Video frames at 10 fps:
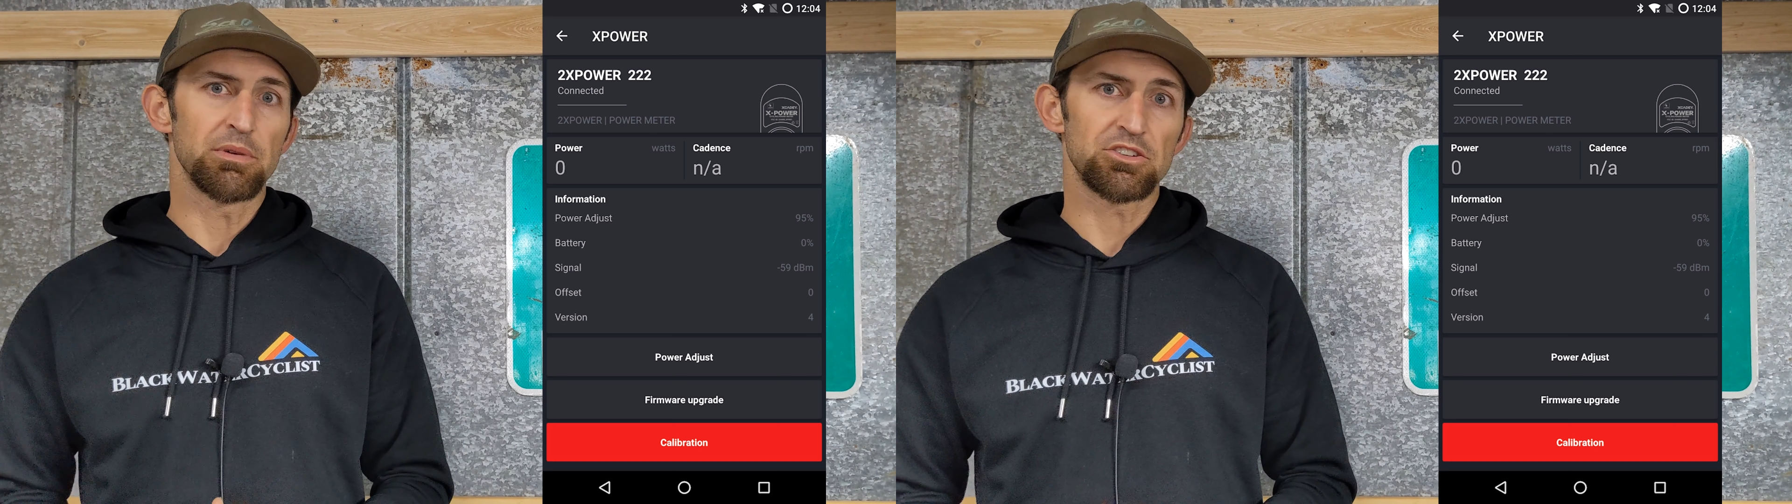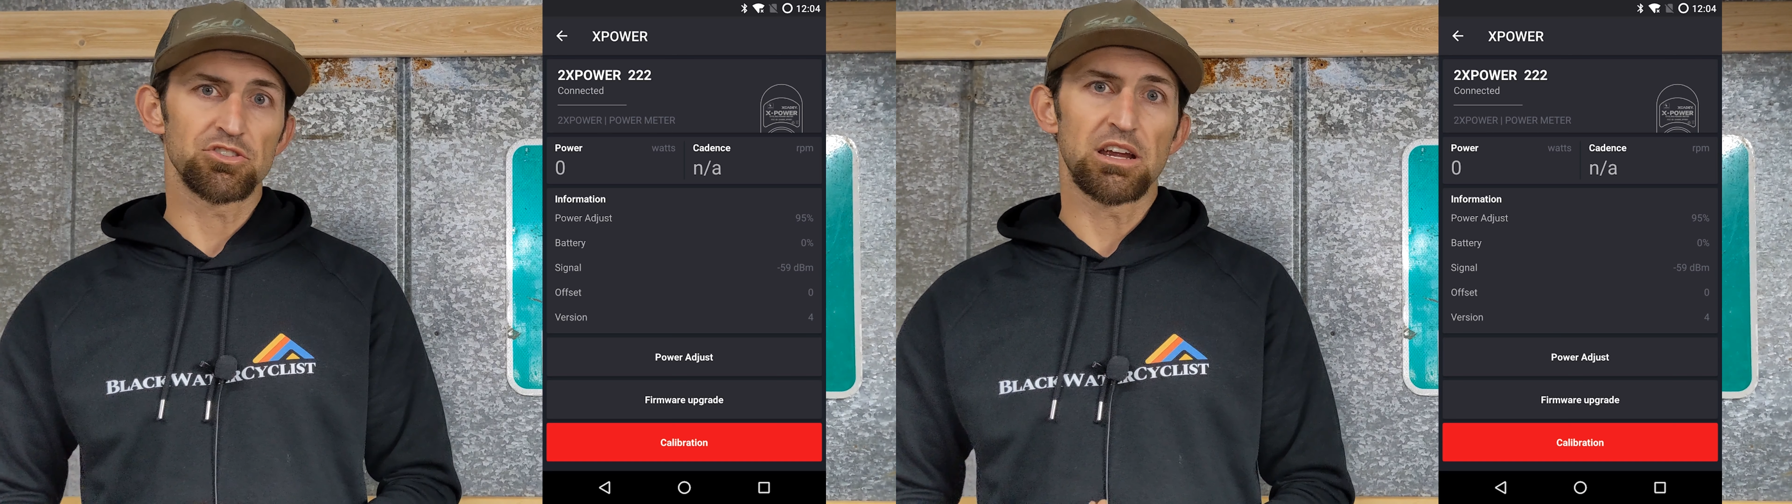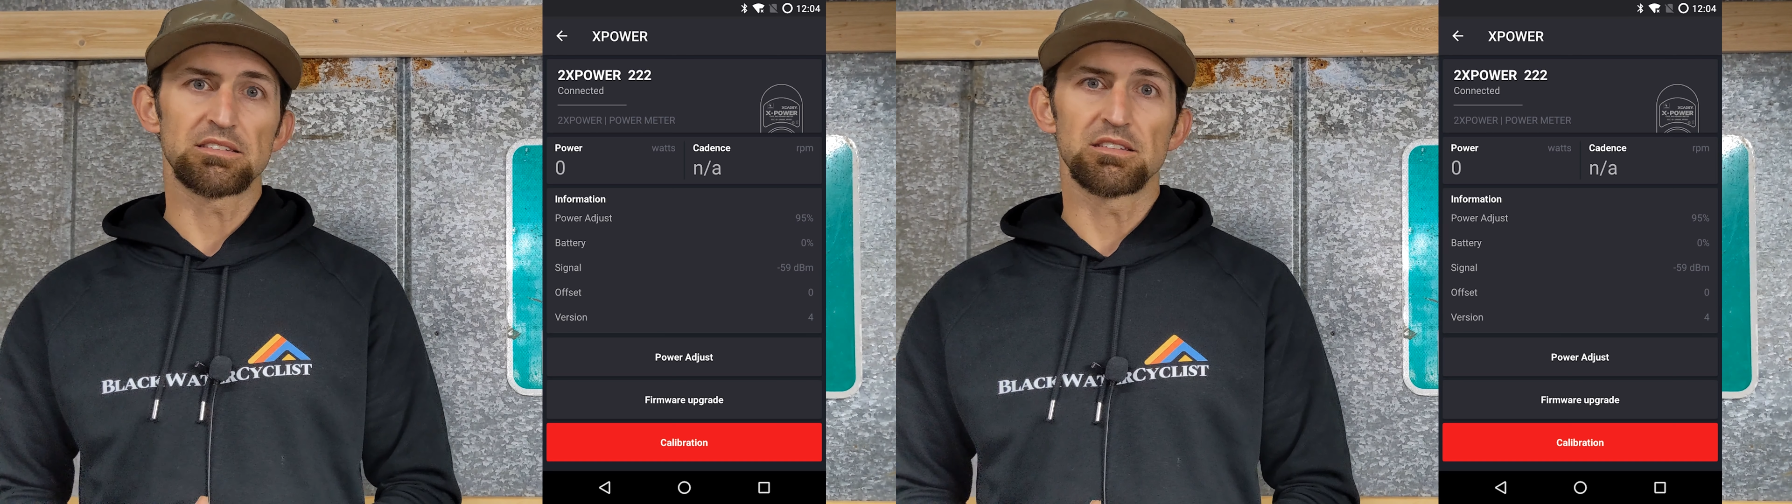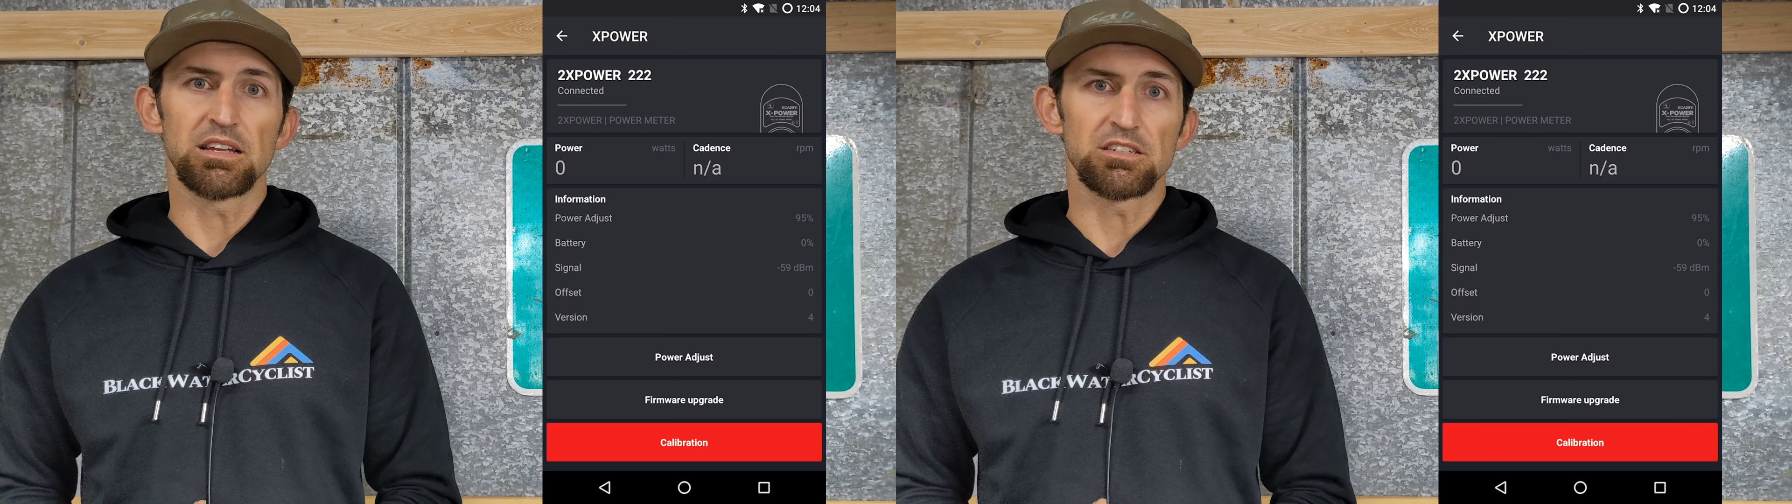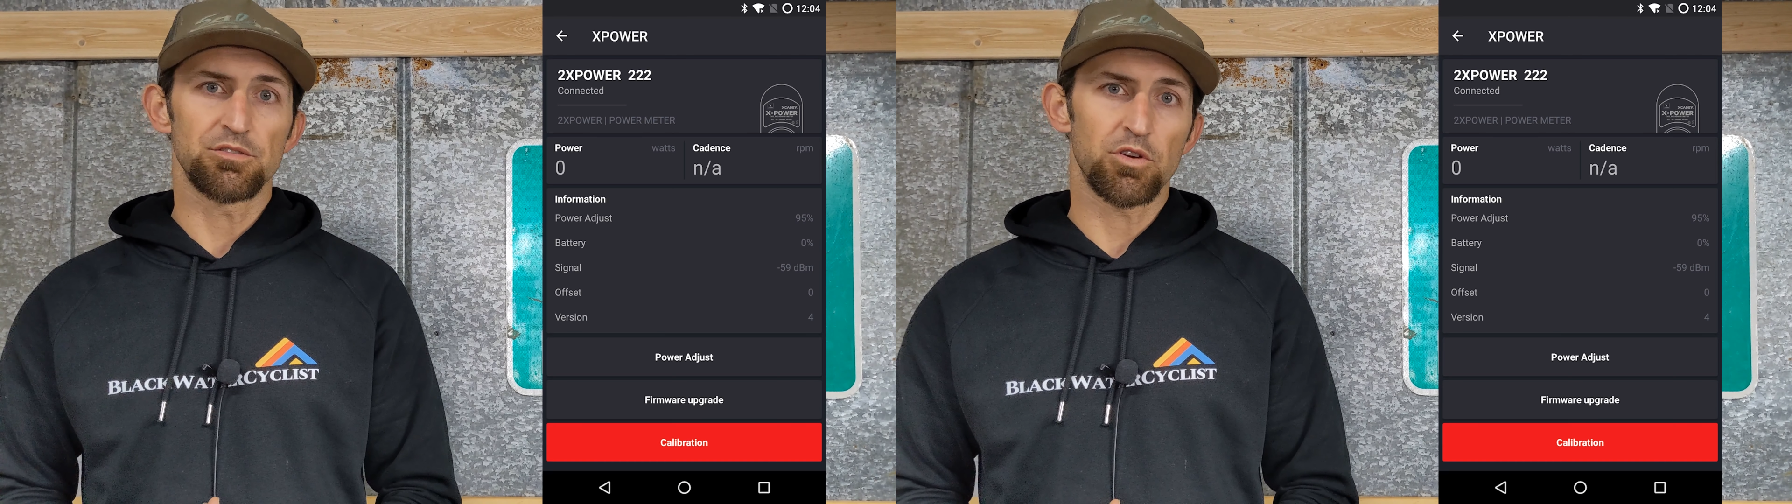make sure it has the
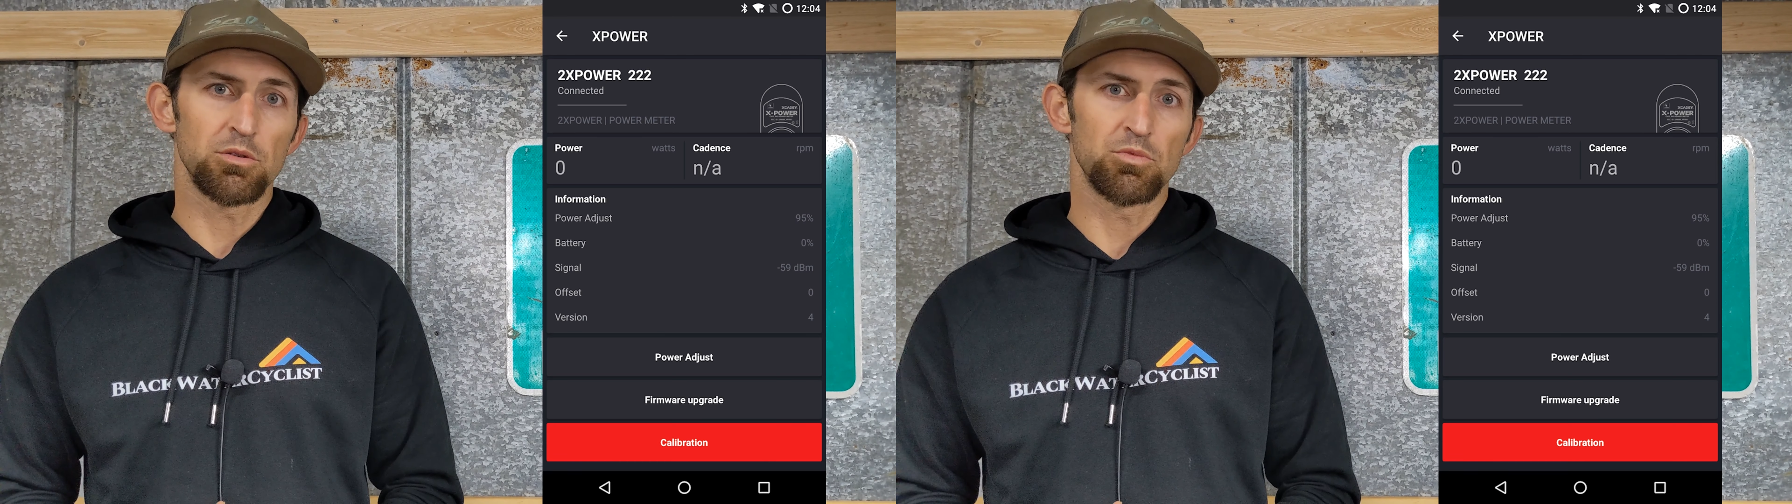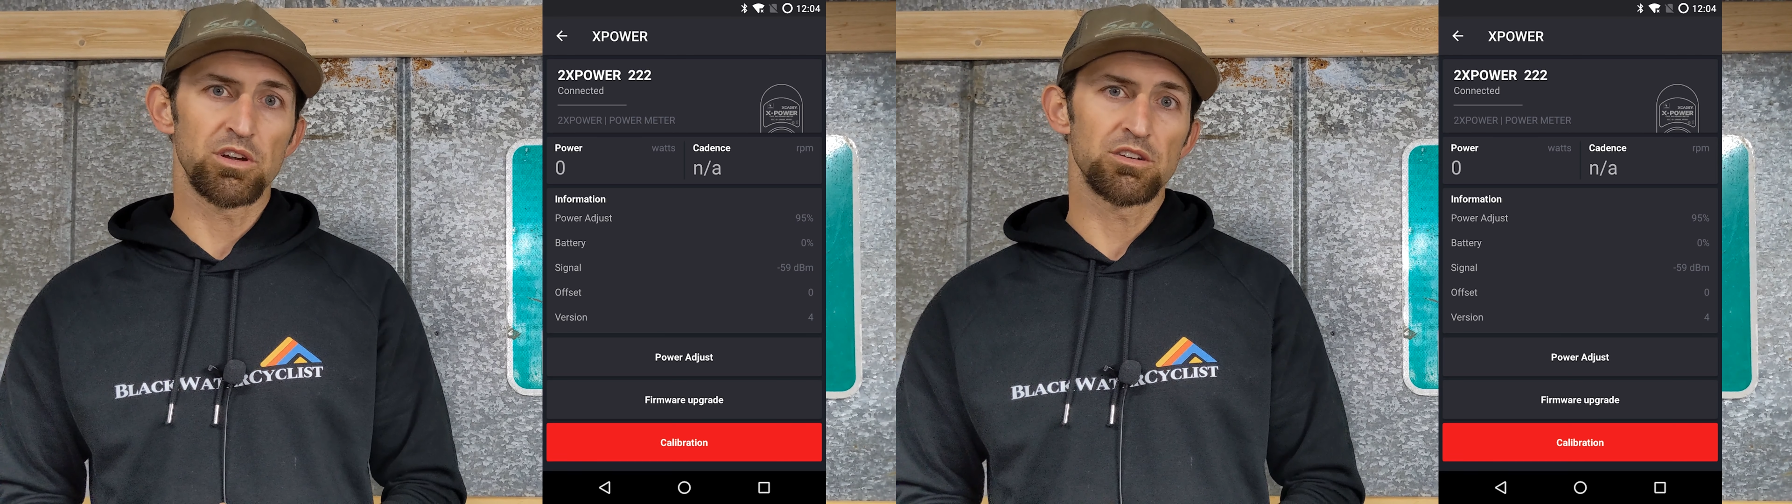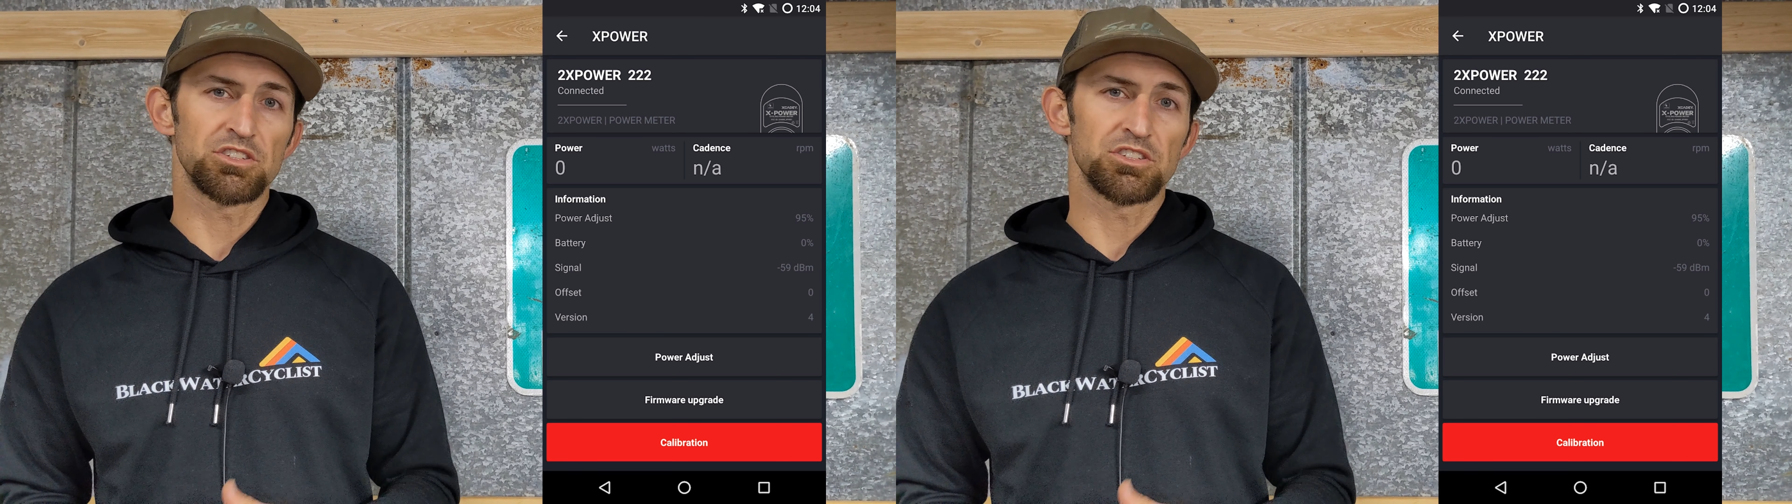latest firmware,